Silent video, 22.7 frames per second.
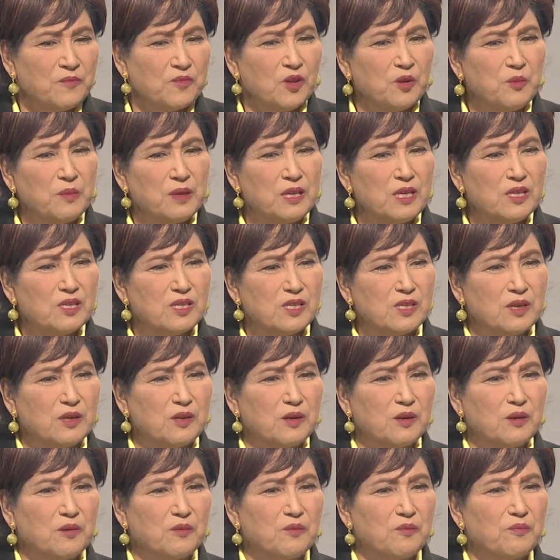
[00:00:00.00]
that means
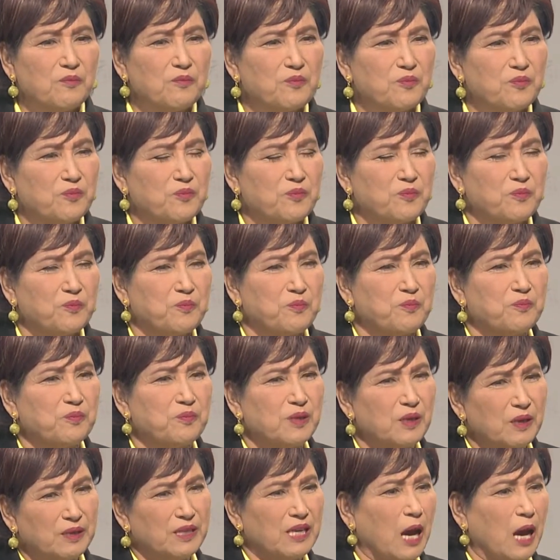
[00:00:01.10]

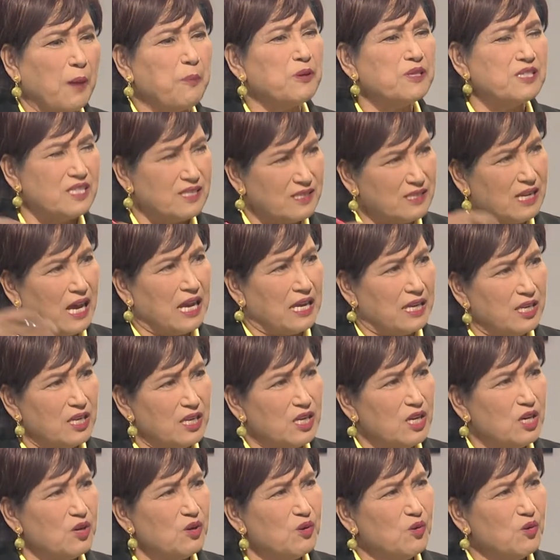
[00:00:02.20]
the opposite side.
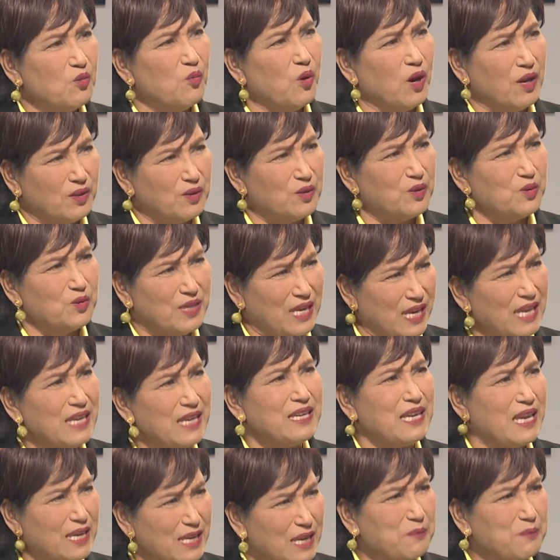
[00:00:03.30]
What do
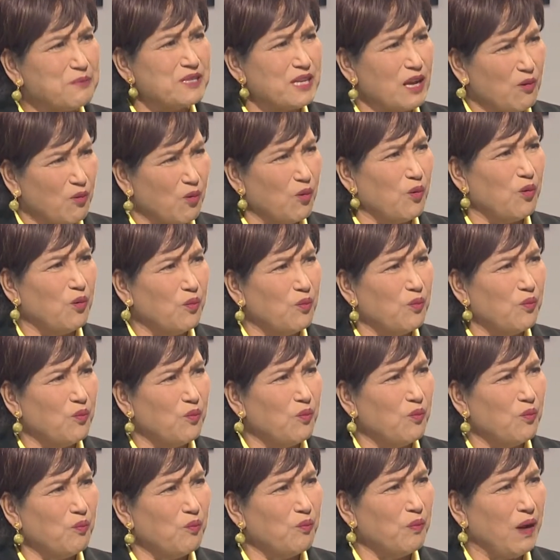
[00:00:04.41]
they themselves
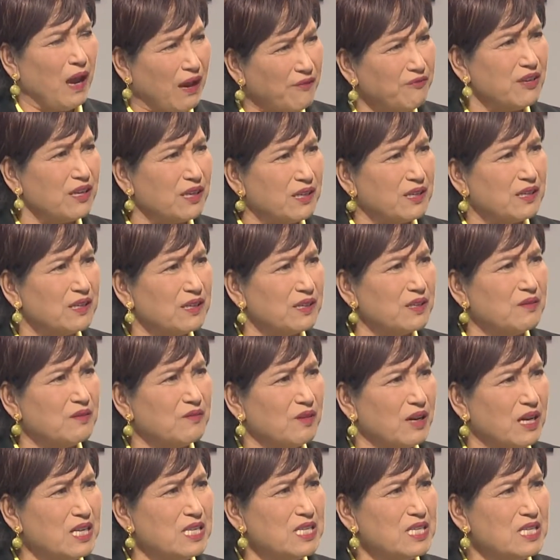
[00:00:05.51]
have it,
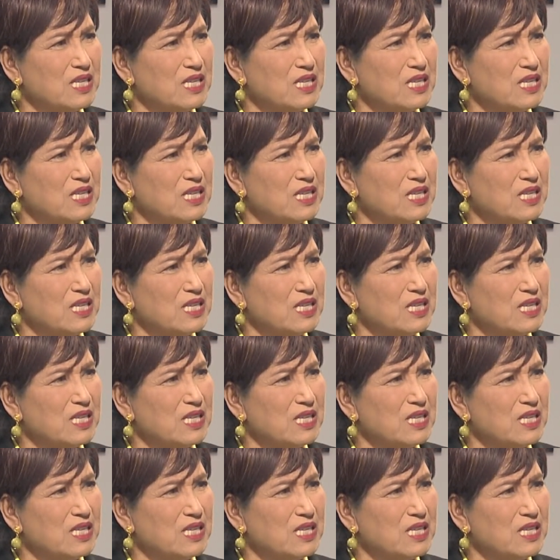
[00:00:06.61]
right?